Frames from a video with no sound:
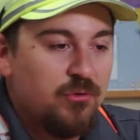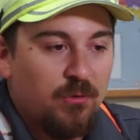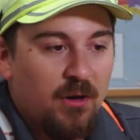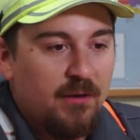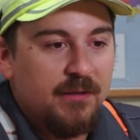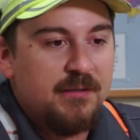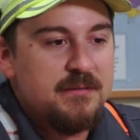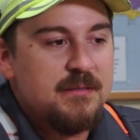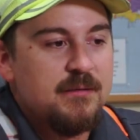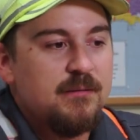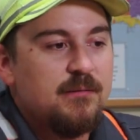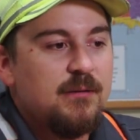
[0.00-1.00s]
drawings
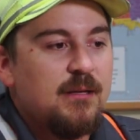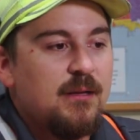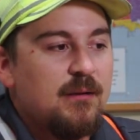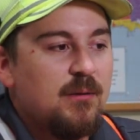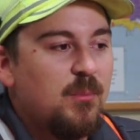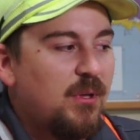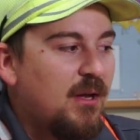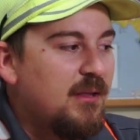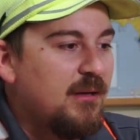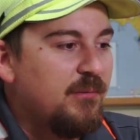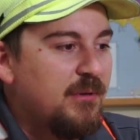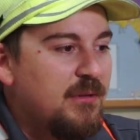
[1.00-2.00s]
and apply
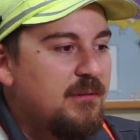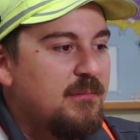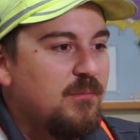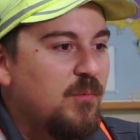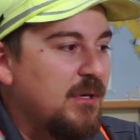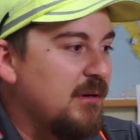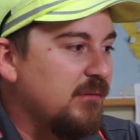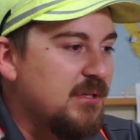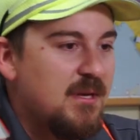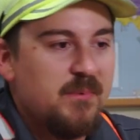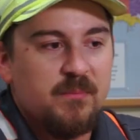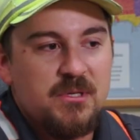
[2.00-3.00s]
that with whatever
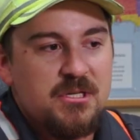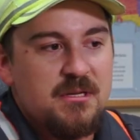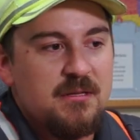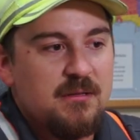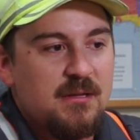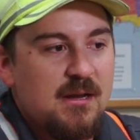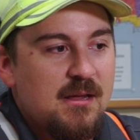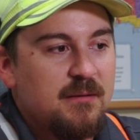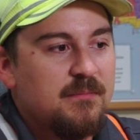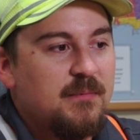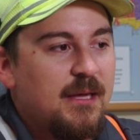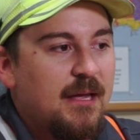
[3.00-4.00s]
type of machine that
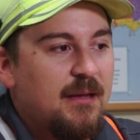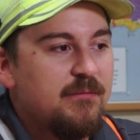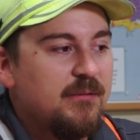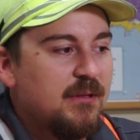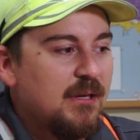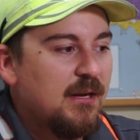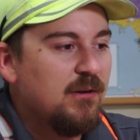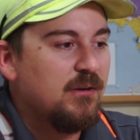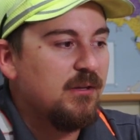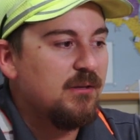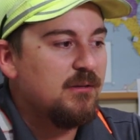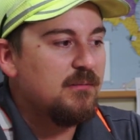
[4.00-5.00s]
I have in the
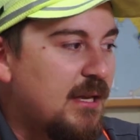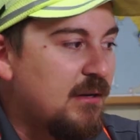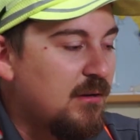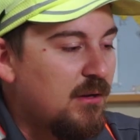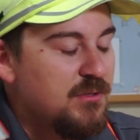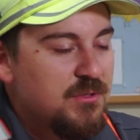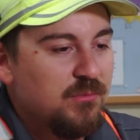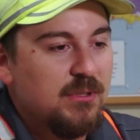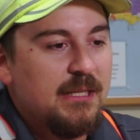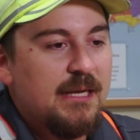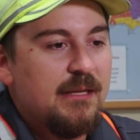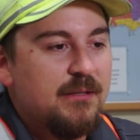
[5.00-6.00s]
area, and also
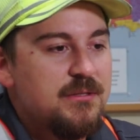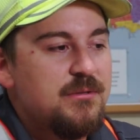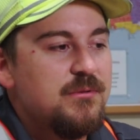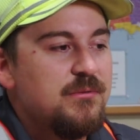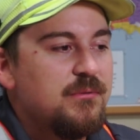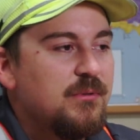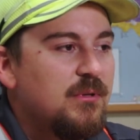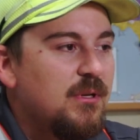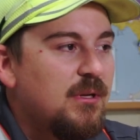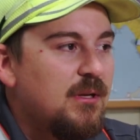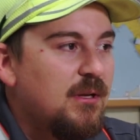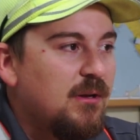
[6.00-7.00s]
relating to
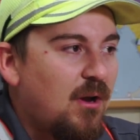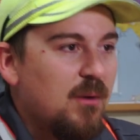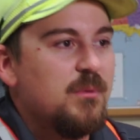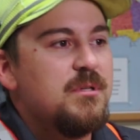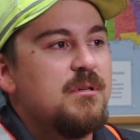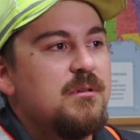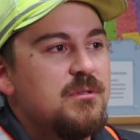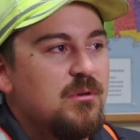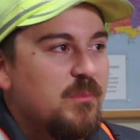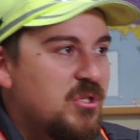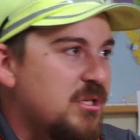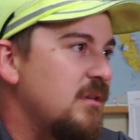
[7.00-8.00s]
carpenters or
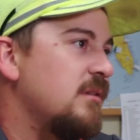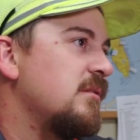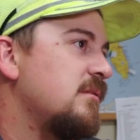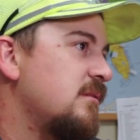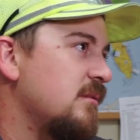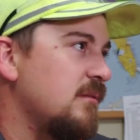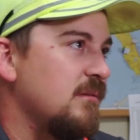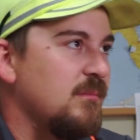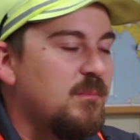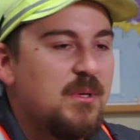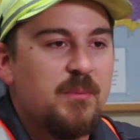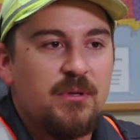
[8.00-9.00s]
machinists
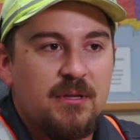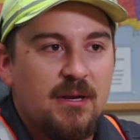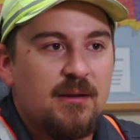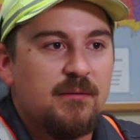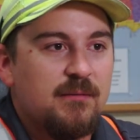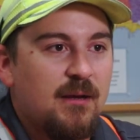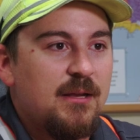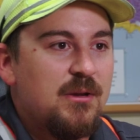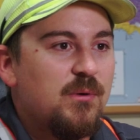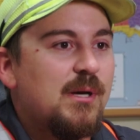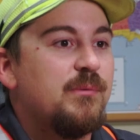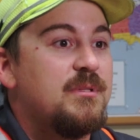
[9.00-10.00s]
and people that I
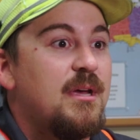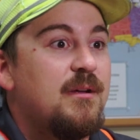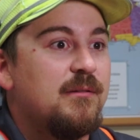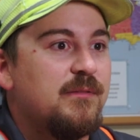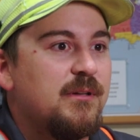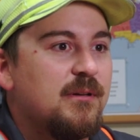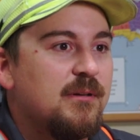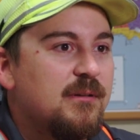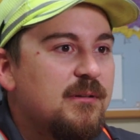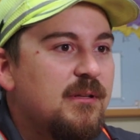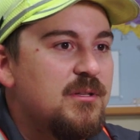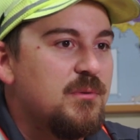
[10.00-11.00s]
know outside of here.
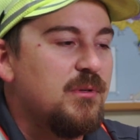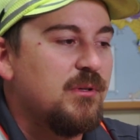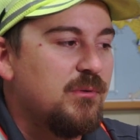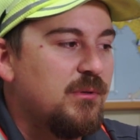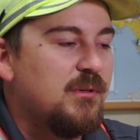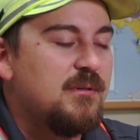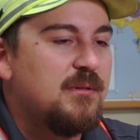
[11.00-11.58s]
It's really cool.